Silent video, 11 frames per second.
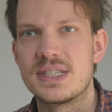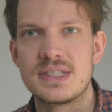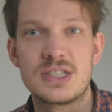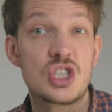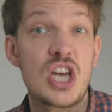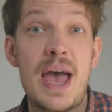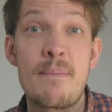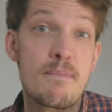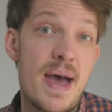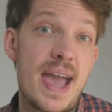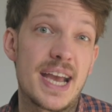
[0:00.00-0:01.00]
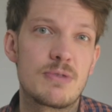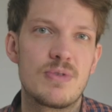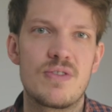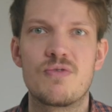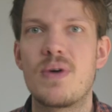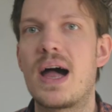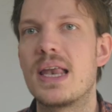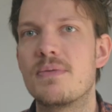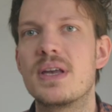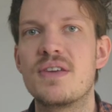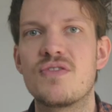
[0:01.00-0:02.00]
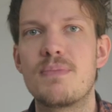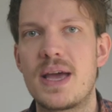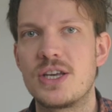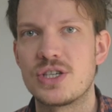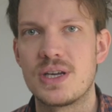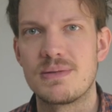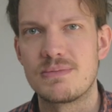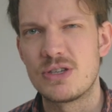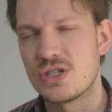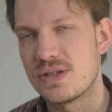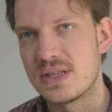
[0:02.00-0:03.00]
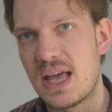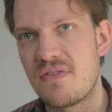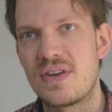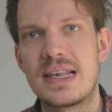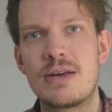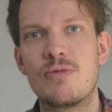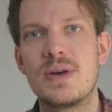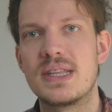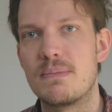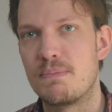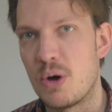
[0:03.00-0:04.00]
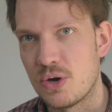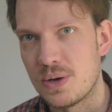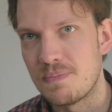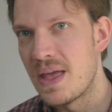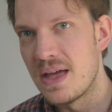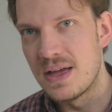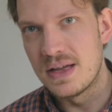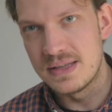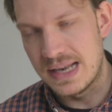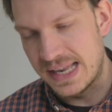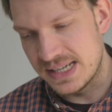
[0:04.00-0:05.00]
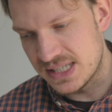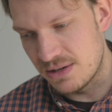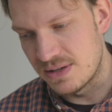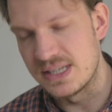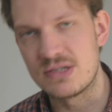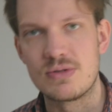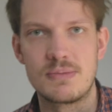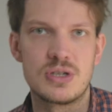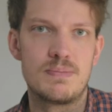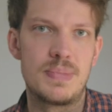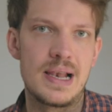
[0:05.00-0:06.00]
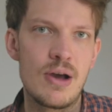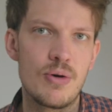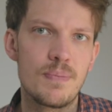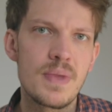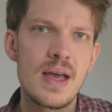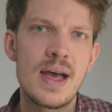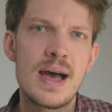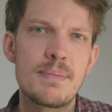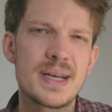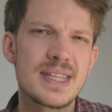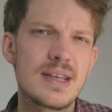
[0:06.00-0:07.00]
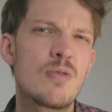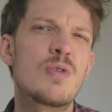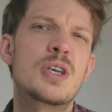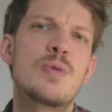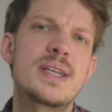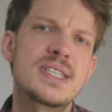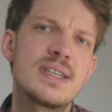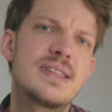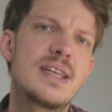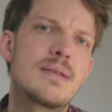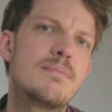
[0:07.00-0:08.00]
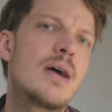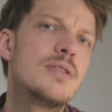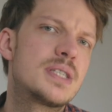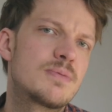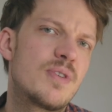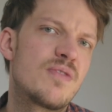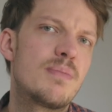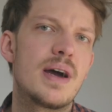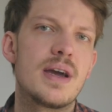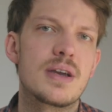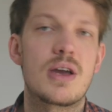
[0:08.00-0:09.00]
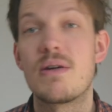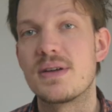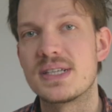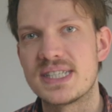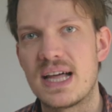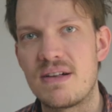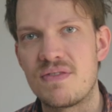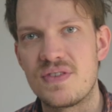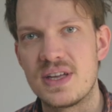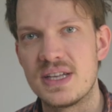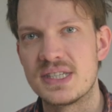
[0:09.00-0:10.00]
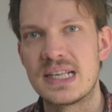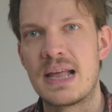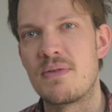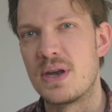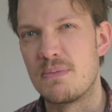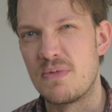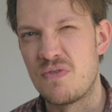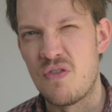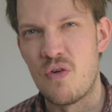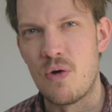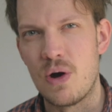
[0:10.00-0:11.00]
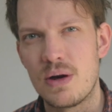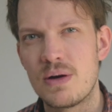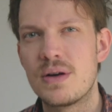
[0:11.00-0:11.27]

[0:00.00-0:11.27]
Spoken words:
is jam-packed with valuable information, and you should definitely read the book. The links are in the description below. But what resonated most with my current self is lever number 4,